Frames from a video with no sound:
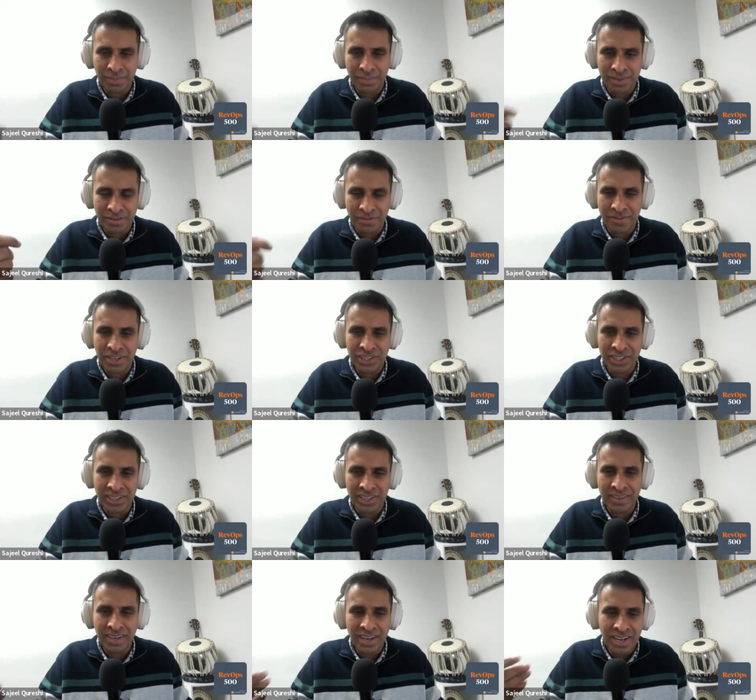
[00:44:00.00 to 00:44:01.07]
It can be
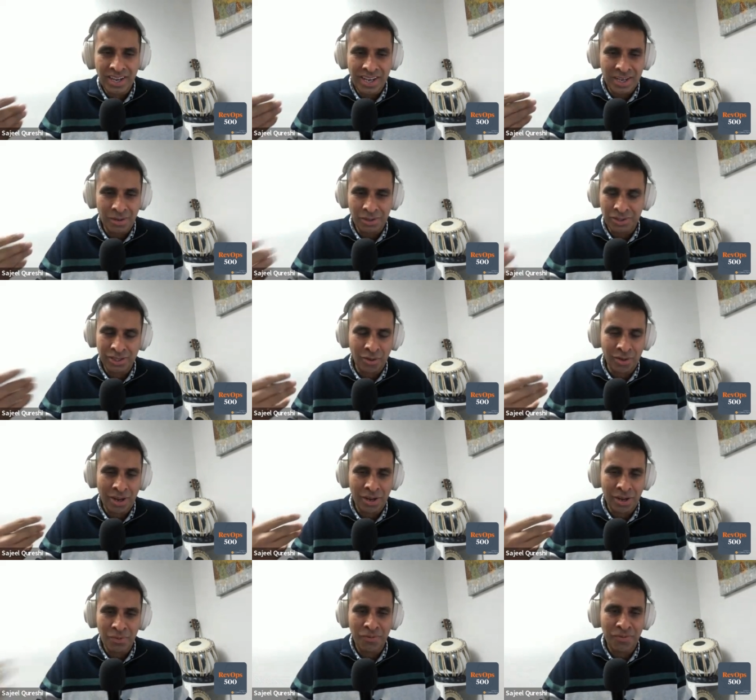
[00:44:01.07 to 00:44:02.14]
efficient. You slow down
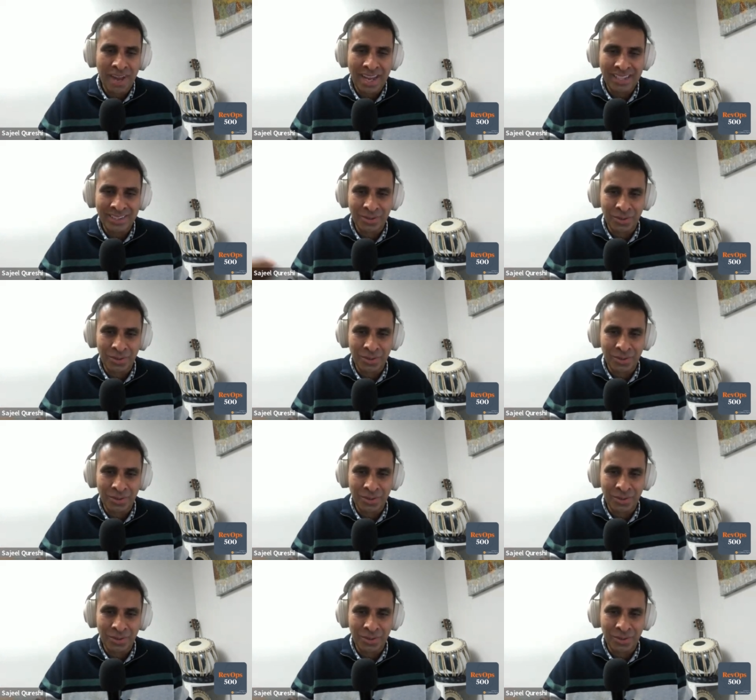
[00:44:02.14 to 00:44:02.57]
and move fast.